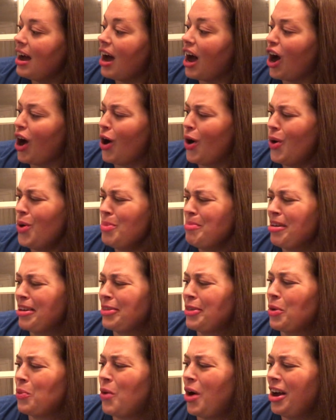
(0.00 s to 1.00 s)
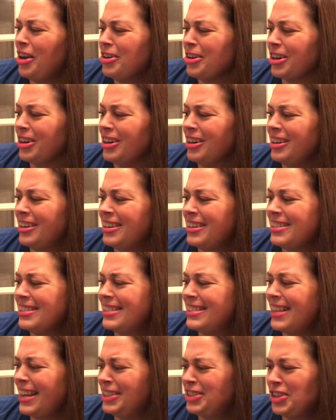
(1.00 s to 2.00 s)
"A home on the water? Can
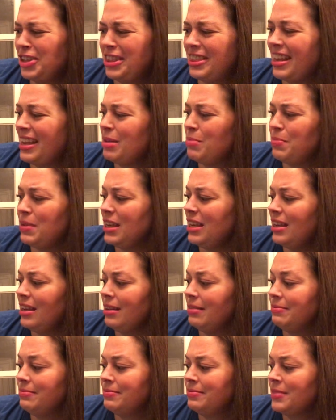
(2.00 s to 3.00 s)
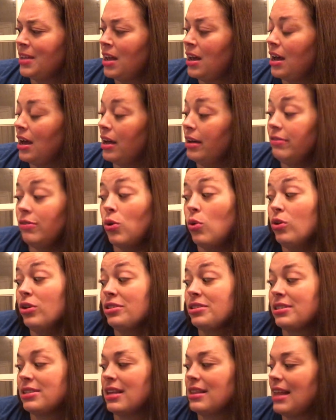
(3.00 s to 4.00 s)
such a thing be?" "Of
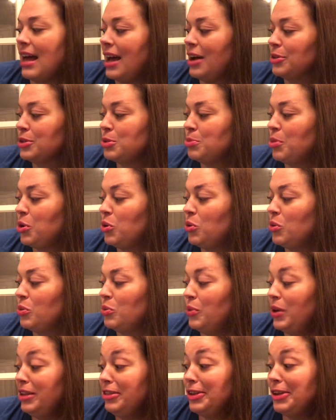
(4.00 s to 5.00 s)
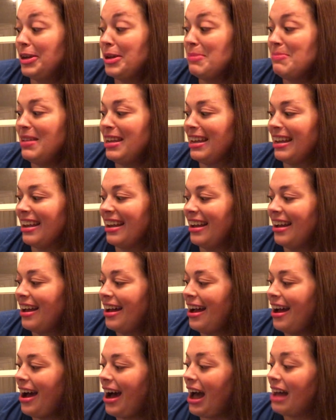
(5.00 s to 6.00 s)
course," said the houseboat. "Why, look at me.
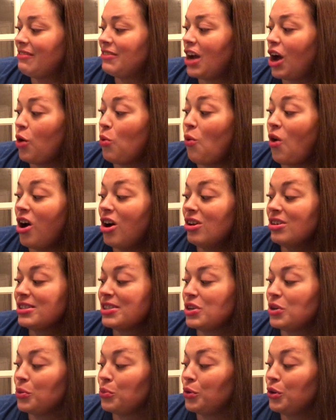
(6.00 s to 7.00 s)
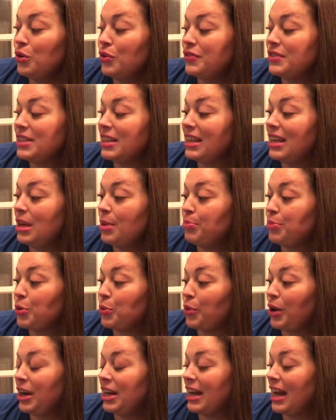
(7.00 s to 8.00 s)
I've got walls and a roof to keep the
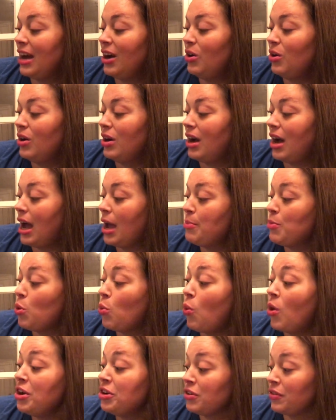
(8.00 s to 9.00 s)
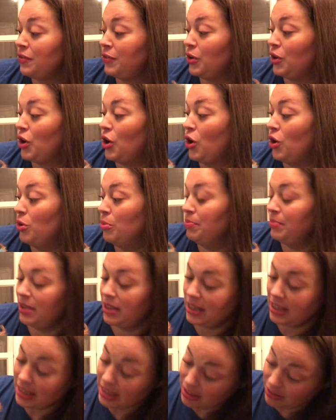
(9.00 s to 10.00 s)
rain out. I'm a wonderful home,
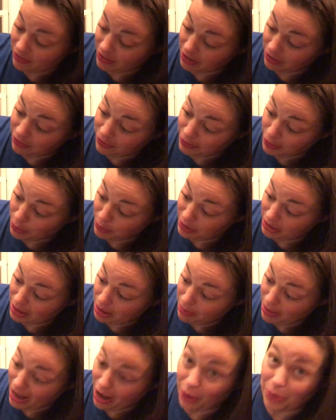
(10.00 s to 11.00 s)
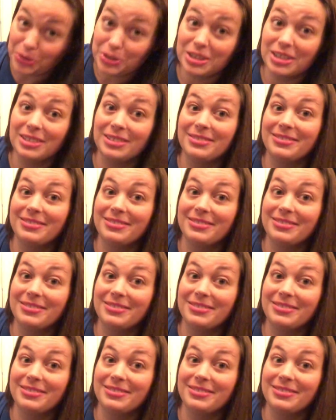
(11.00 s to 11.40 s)
even floating about."